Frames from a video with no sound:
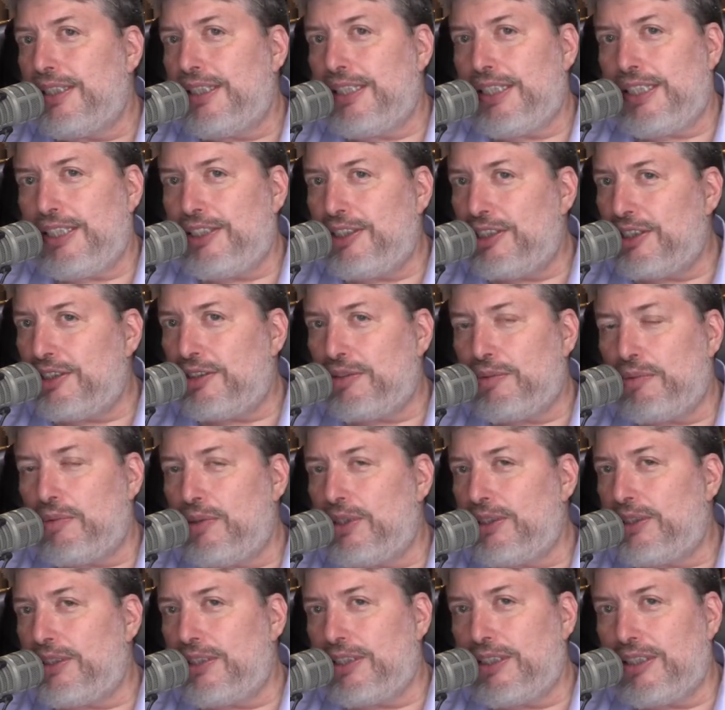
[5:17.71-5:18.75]
he just
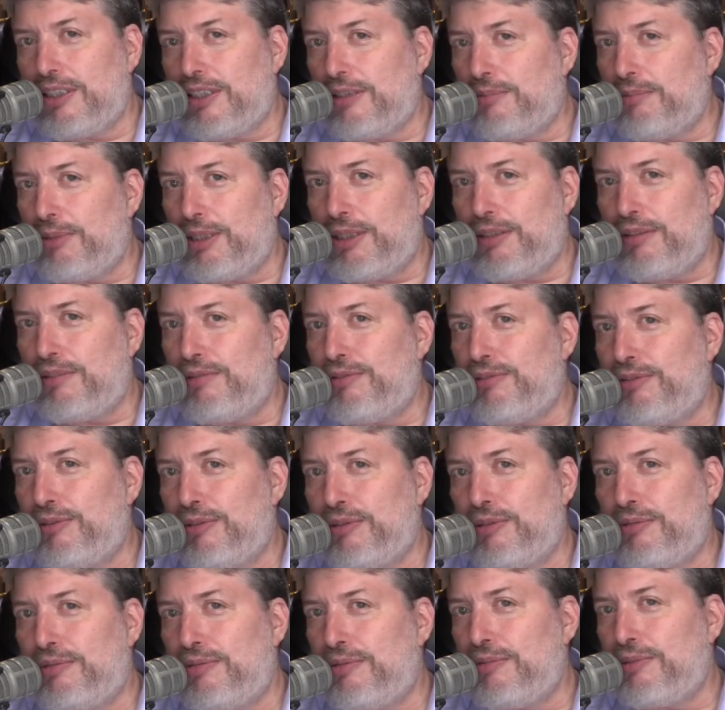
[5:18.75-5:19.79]
wants a little bit of the
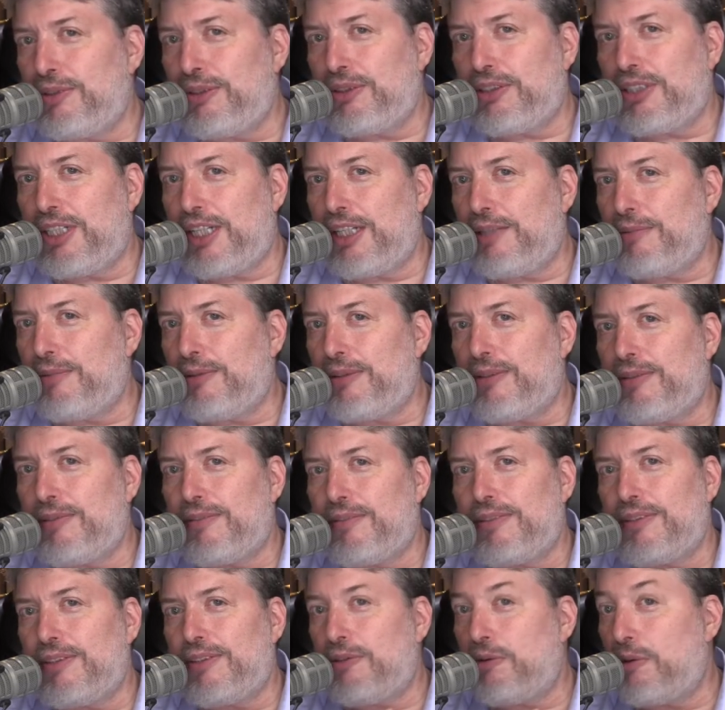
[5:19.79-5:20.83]
food from your
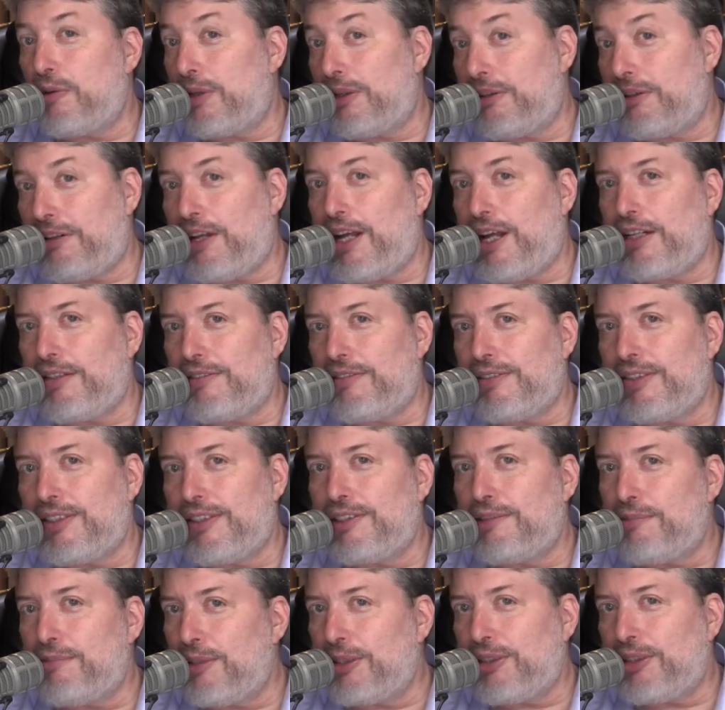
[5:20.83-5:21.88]
table, or a lot of it,
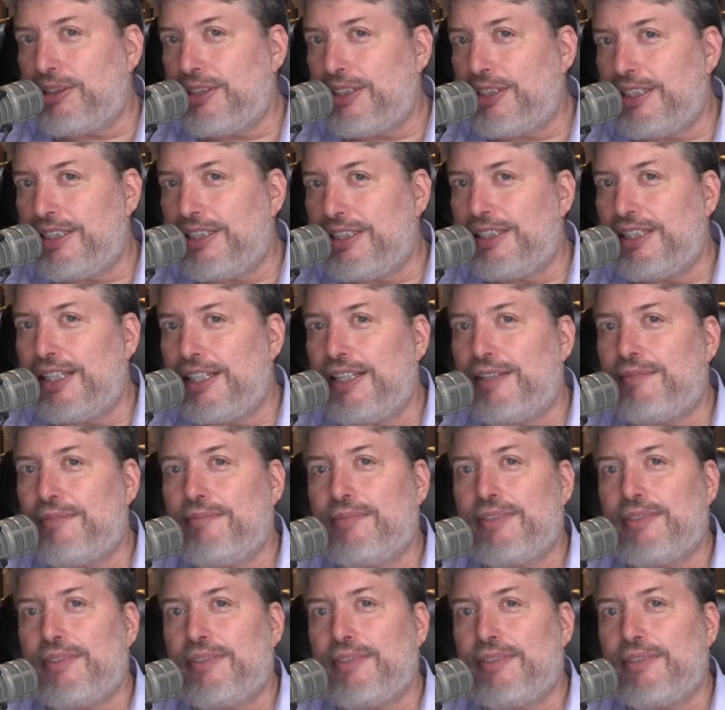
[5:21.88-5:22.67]
as much as he can get.